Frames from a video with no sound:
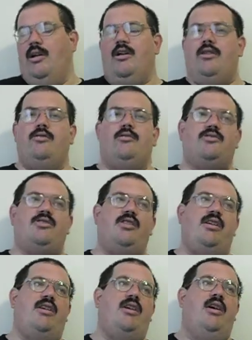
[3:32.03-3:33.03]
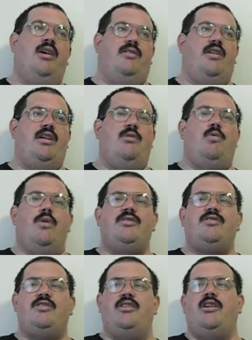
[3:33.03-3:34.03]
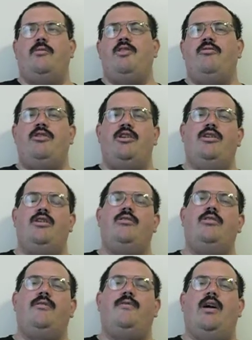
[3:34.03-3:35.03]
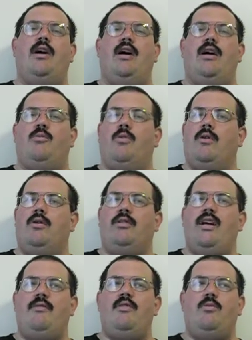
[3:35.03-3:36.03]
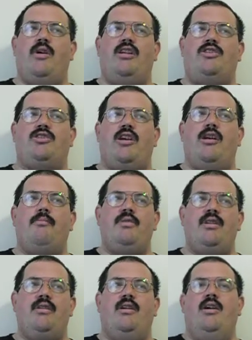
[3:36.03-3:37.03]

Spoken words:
You will see the 1CW Unified World Heavyweight Champion,